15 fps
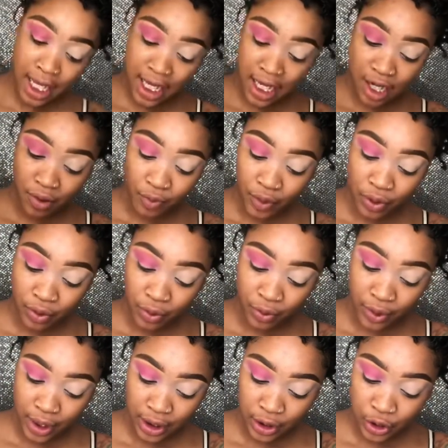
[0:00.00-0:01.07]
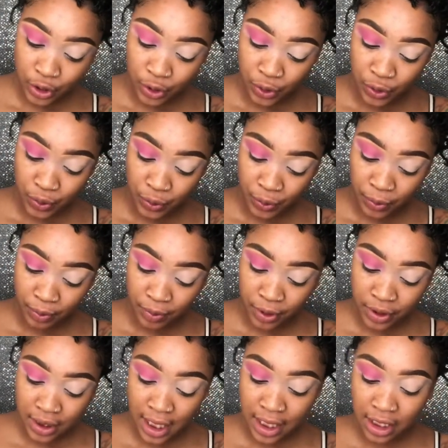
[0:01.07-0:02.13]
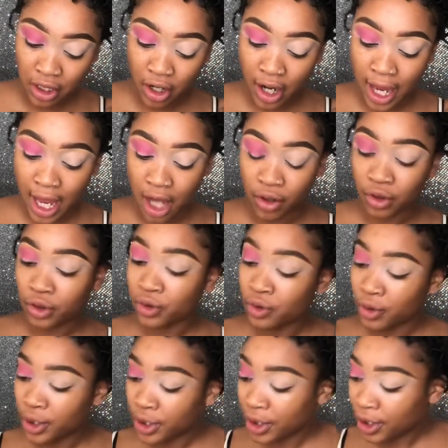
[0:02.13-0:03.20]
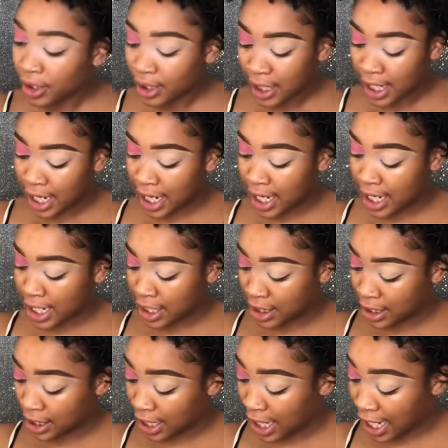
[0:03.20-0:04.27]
And we're going to put that in our outer corner and